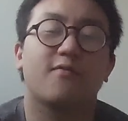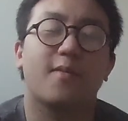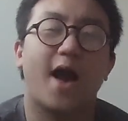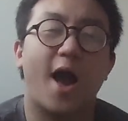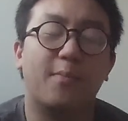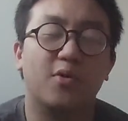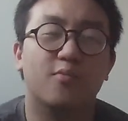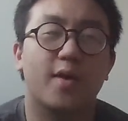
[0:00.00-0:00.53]
I'm
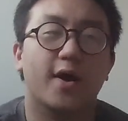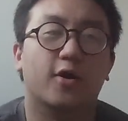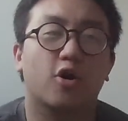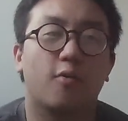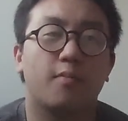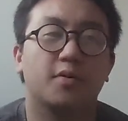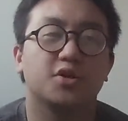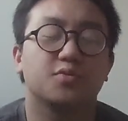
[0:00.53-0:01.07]
happy with my
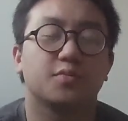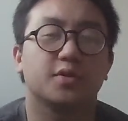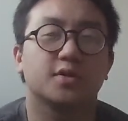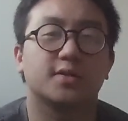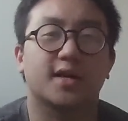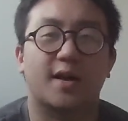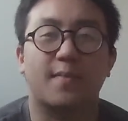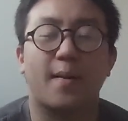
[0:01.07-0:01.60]

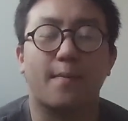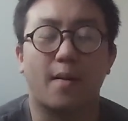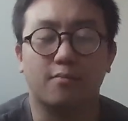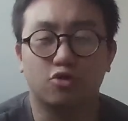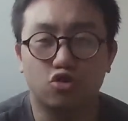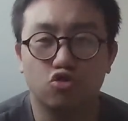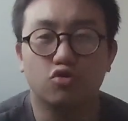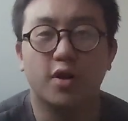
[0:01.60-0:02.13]
accomplishments. Like, I'm
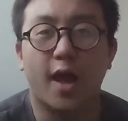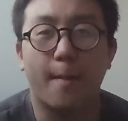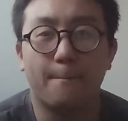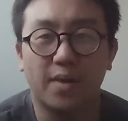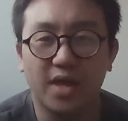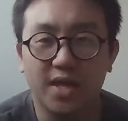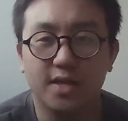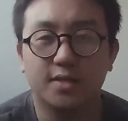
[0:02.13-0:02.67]
truly at
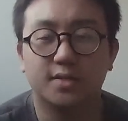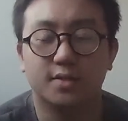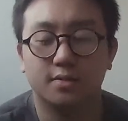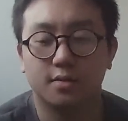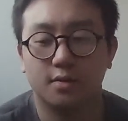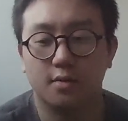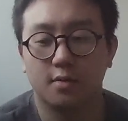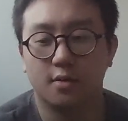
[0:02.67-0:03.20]
peace.
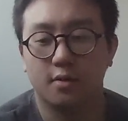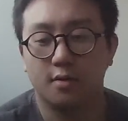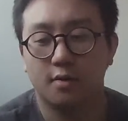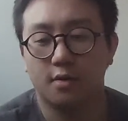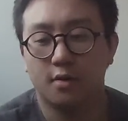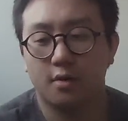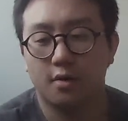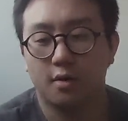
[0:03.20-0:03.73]

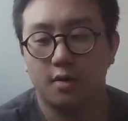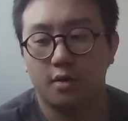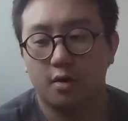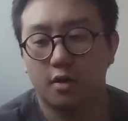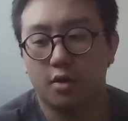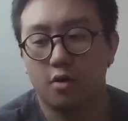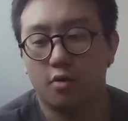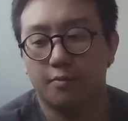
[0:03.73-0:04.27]

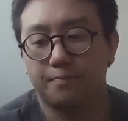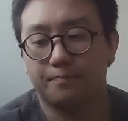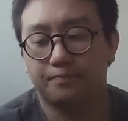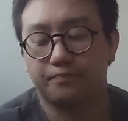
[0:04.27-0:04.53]
You know,